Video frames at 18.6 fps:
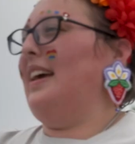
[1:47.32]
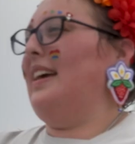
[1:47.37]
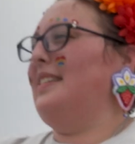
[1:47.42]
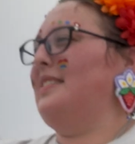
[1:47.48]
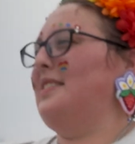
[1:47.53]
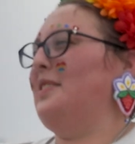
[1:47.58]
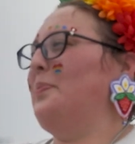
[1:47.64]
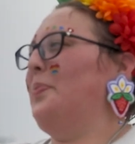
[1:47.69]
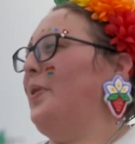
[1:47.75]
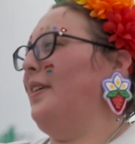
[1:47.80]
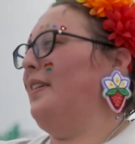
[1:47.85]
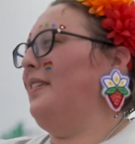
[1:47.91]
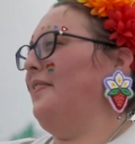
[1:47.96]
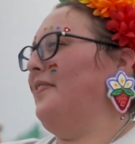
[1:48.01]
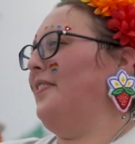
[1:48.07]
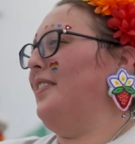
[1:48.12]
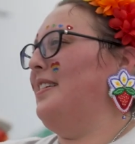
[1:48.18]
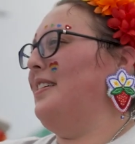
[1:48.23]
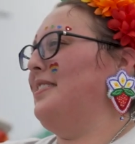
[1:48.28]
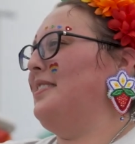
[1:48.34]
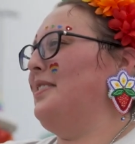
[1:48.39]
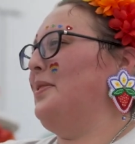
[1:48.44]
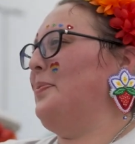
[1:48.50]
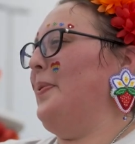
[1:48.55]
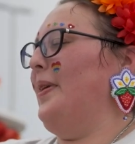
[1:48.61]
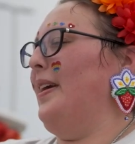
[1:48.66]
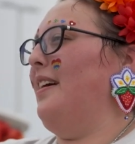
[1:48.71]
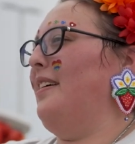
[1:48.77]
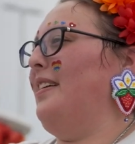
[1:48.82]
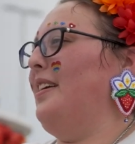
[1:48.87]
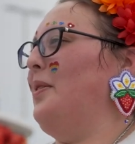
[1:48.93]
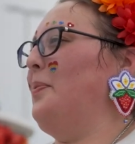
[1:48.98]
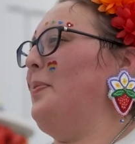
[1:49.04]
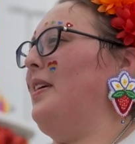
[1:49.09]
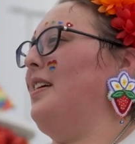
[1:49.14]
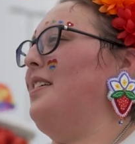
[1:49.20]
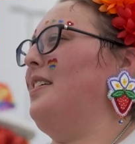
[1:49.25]
It's important for us to be out
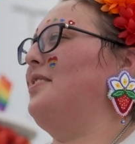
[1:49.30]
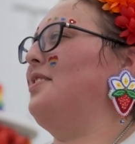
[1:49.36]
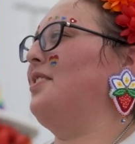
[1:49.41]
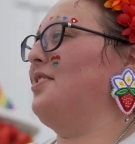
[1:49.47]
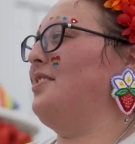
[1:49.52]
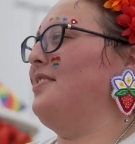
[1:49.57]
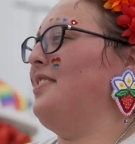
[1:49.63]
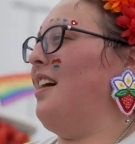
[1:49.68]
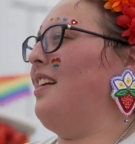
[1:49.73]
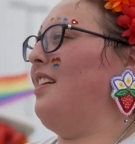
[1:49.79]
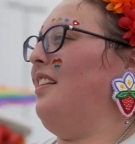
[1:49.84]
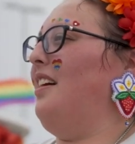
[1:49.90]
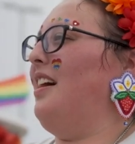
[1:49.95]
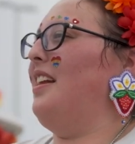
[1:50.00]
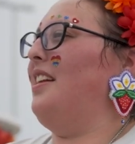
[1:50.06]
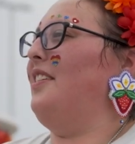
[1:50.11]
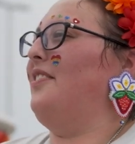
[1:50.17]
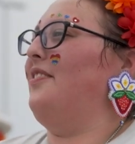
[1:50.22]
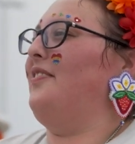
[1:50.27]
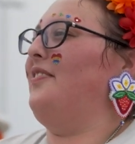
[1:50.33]
here because there's not a lot of